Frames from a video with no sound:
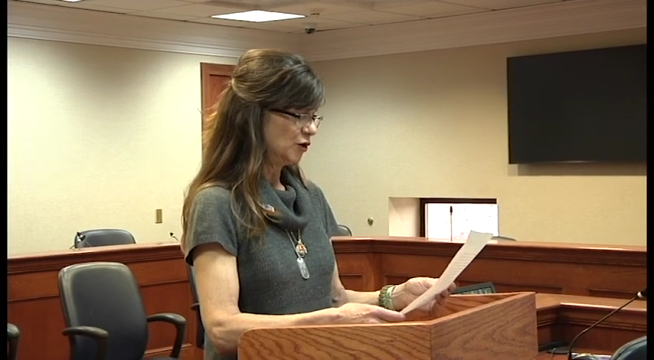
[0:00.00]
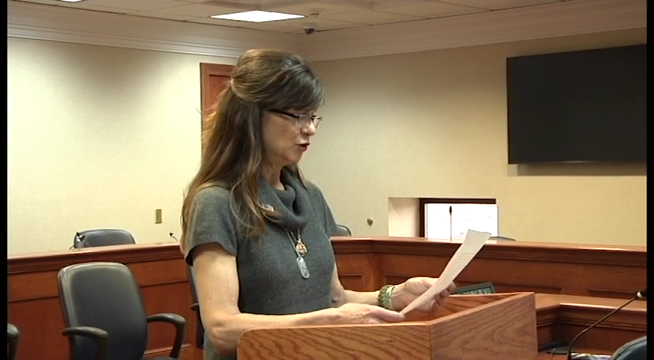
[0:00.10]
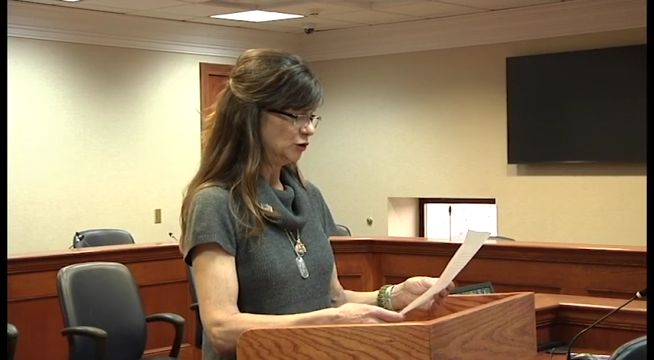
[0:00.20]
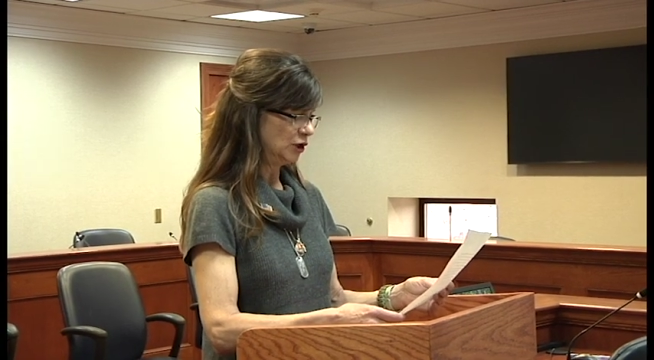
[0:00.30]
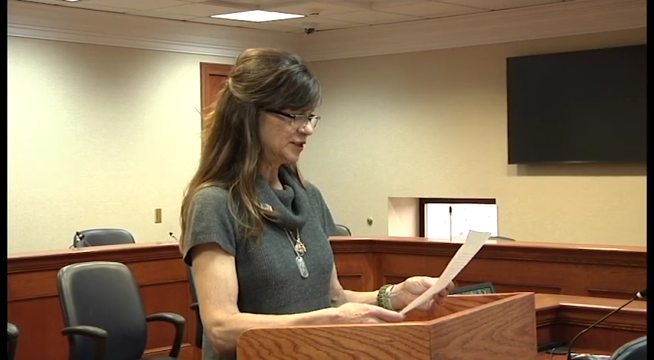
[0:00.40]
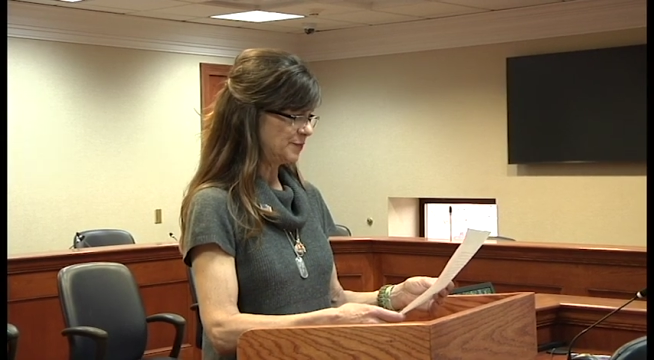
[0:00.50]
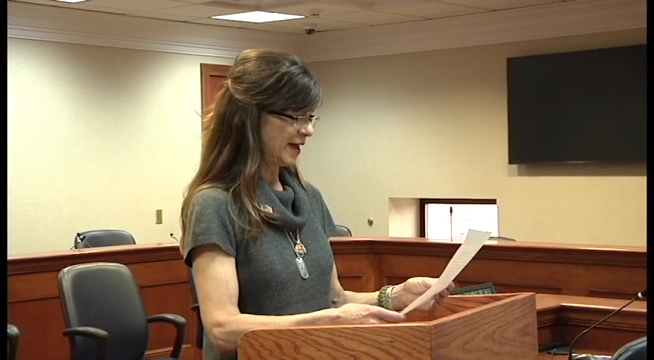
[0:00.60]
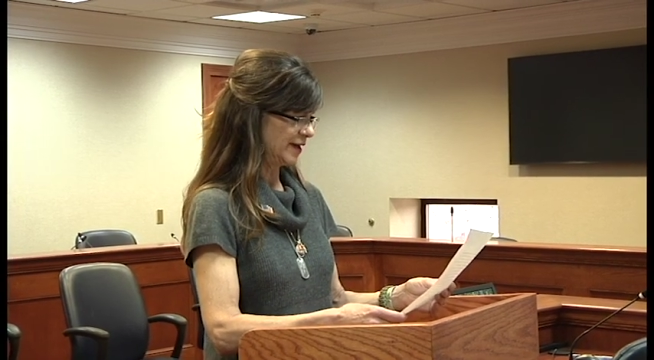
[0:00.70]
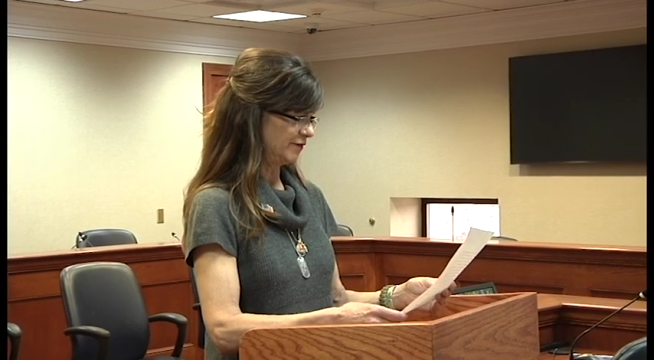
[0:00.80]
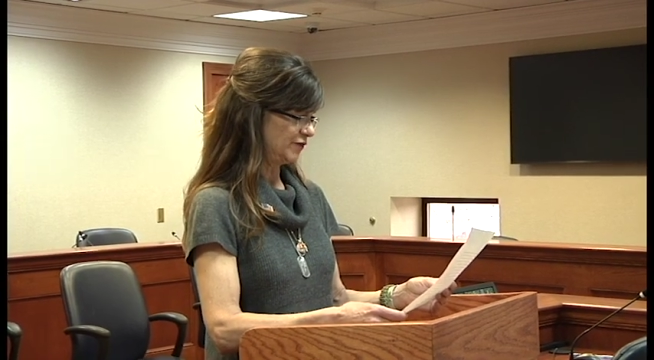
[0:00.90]
who looks
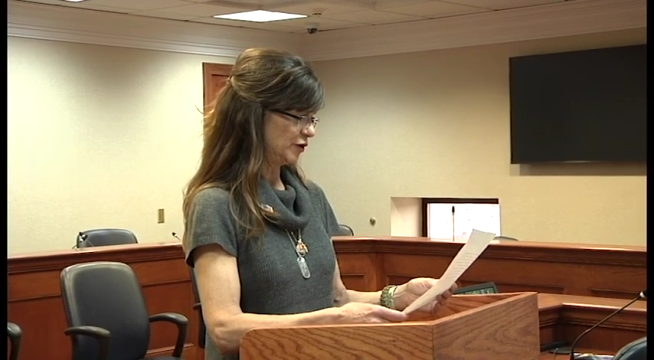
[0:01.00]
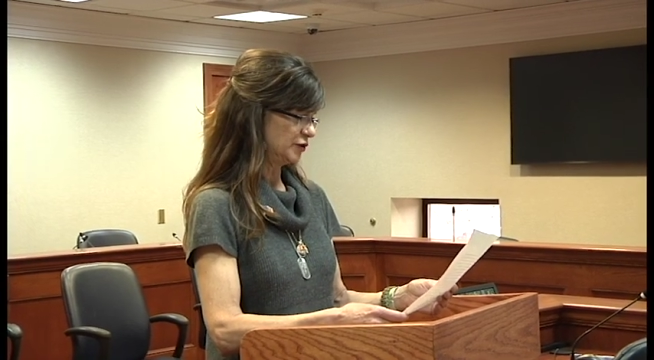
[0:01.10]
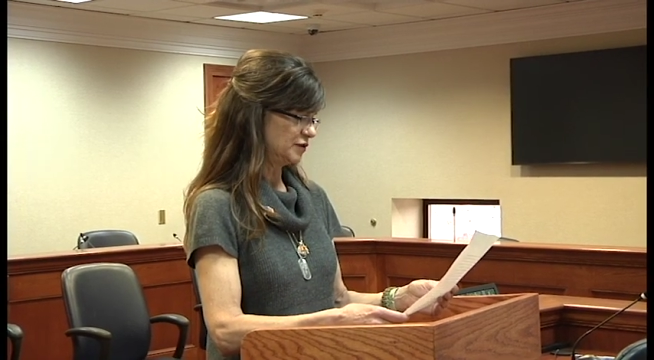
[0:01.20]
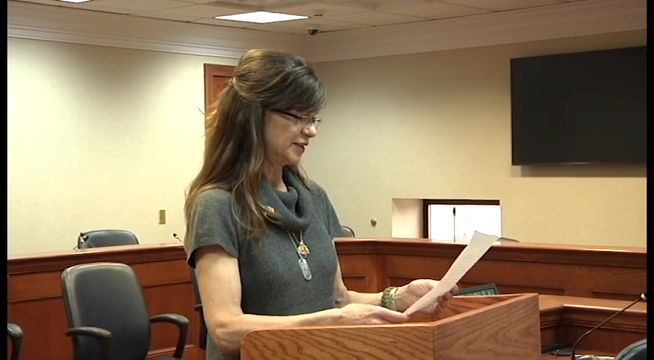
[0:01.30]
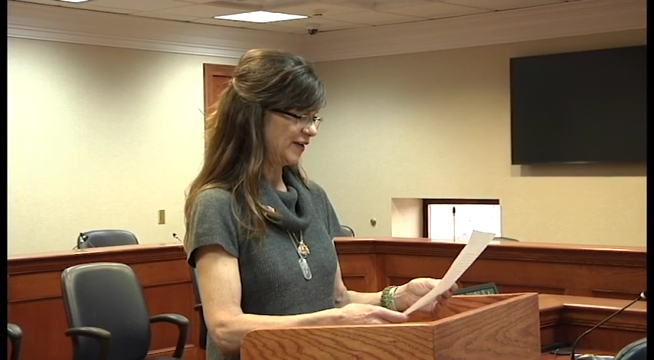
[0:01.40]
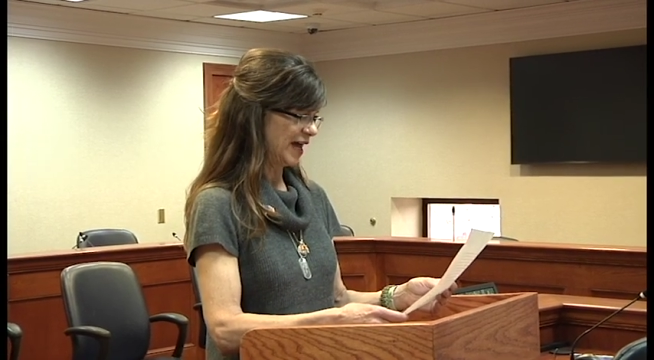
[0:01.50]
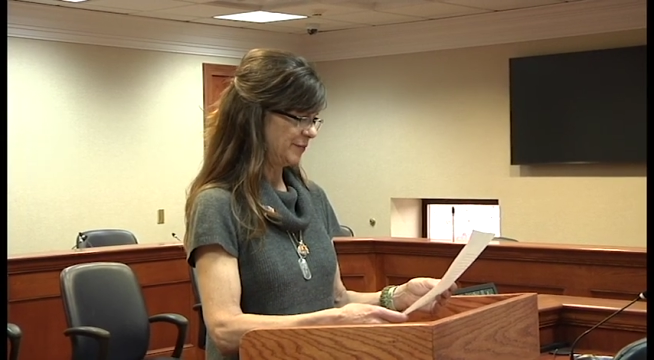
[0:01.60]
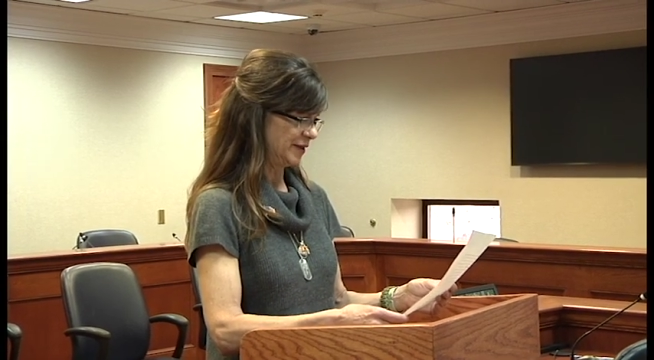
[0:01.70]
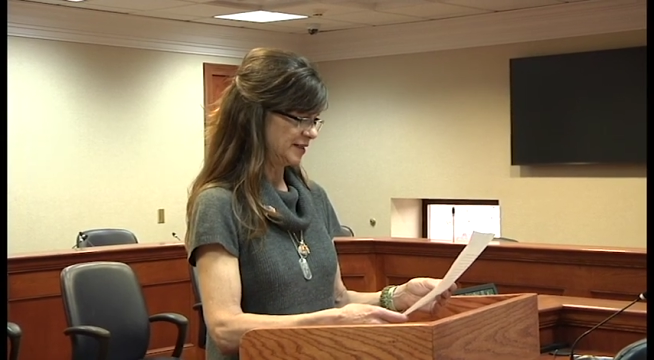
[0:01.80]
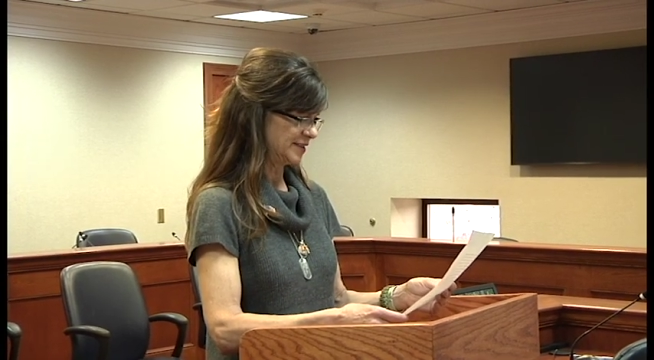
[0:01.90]
back at photos of
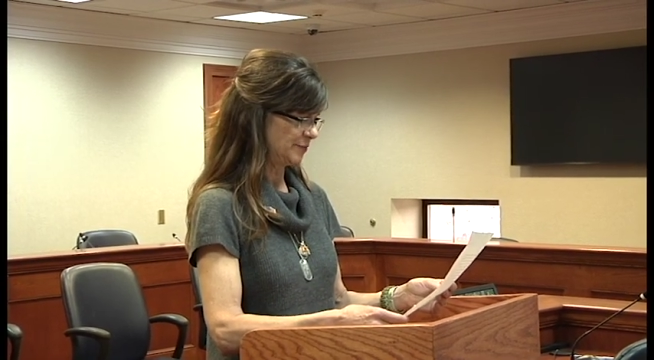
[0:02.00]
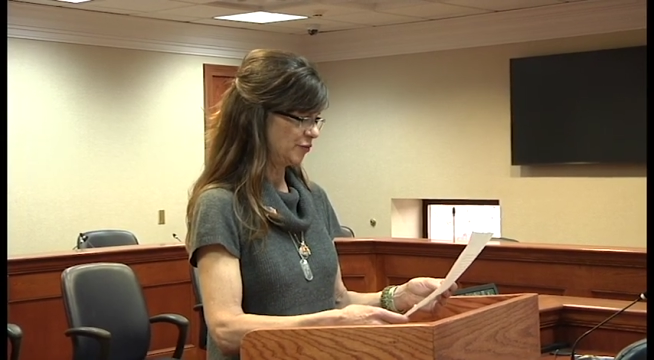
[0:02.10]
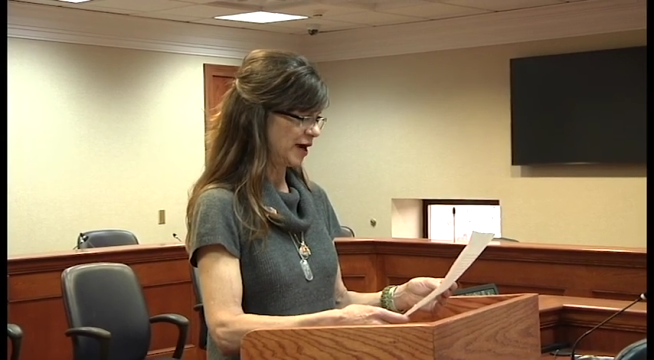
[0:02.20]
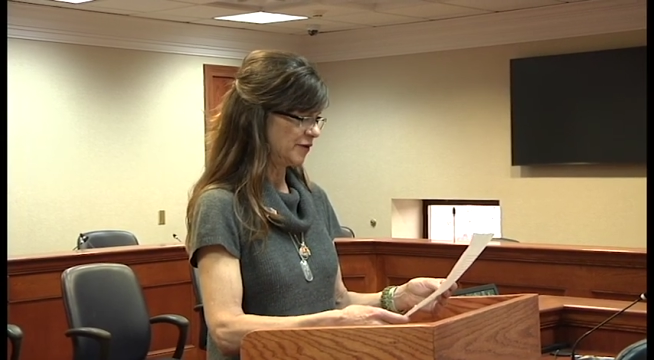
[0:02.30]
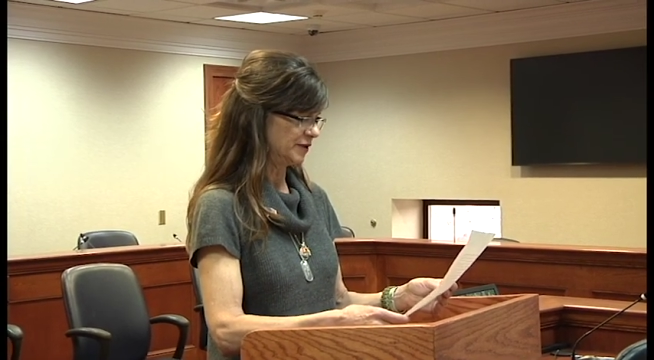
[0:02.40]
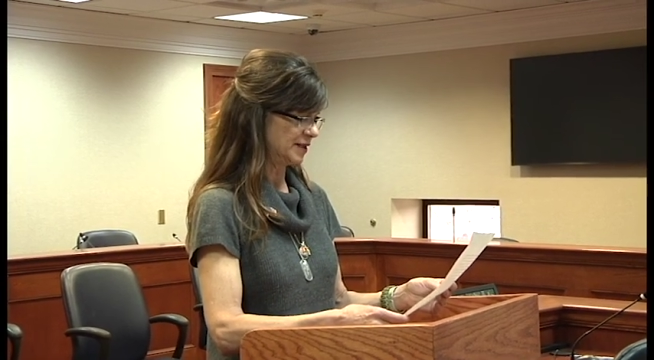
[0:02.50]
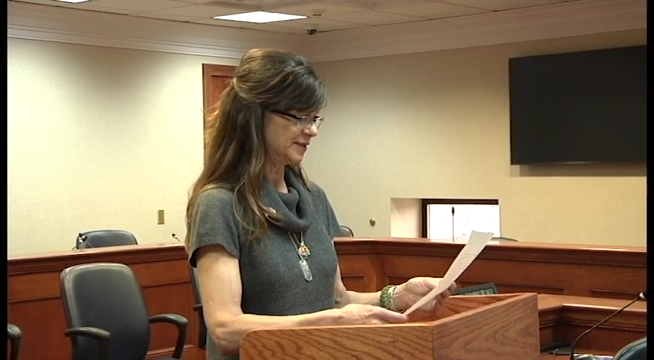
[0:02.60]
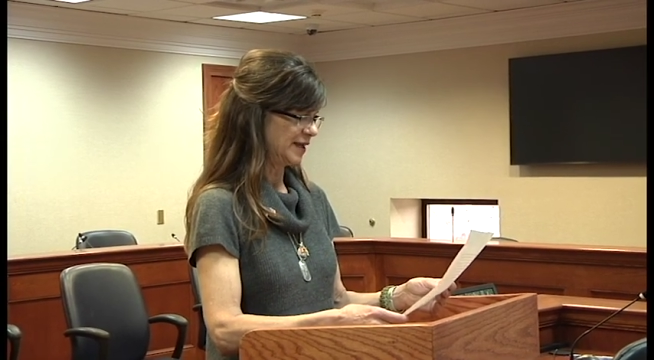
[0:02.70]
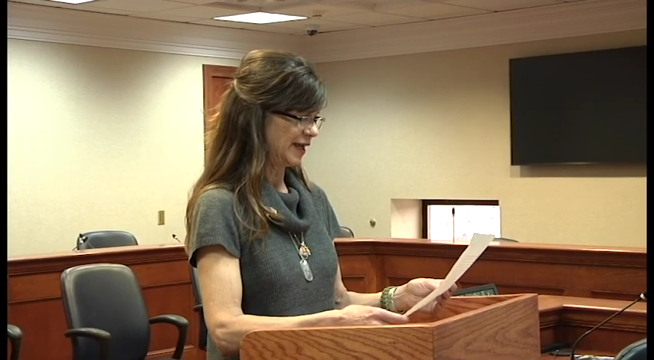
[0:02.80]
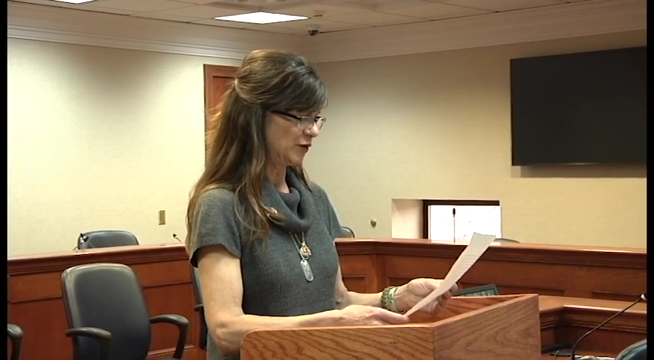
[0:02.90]
happiness and
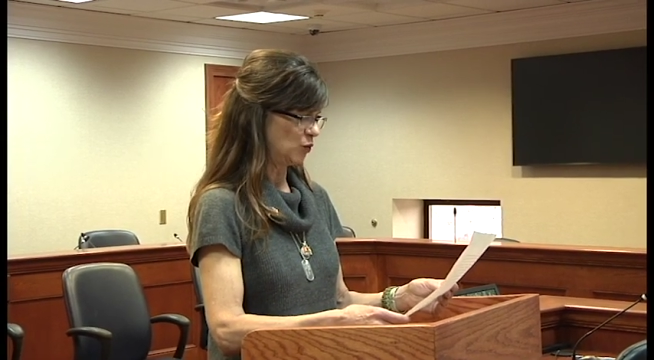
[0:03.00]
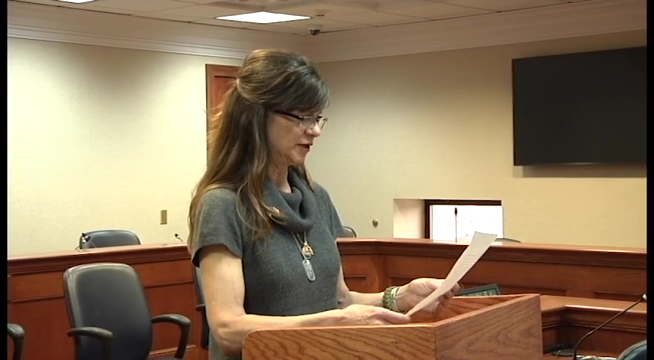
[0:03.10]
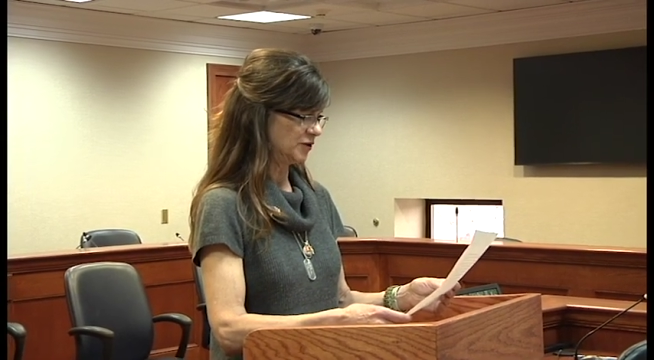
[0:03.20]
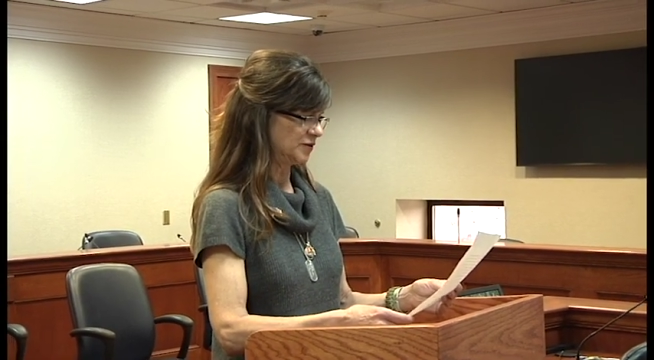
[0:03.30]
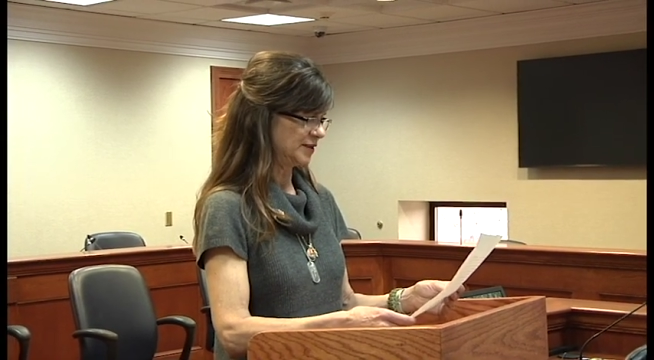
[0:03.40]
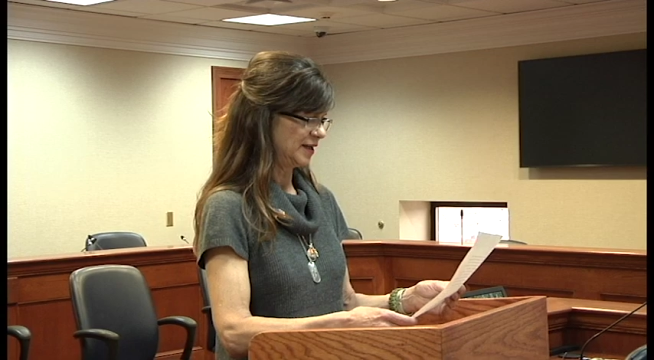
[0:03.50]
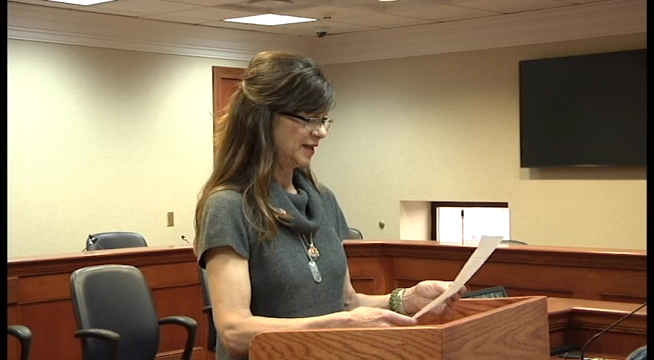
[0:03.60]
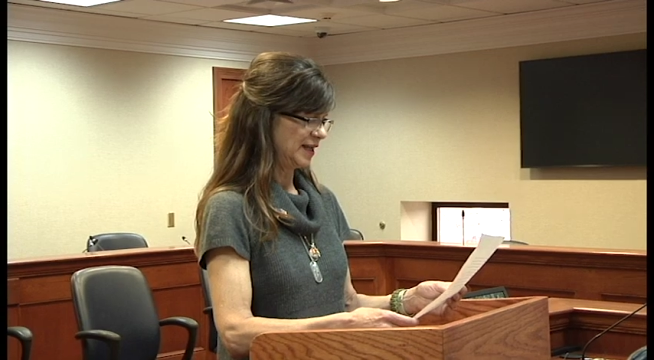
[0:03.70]
proudness and wonders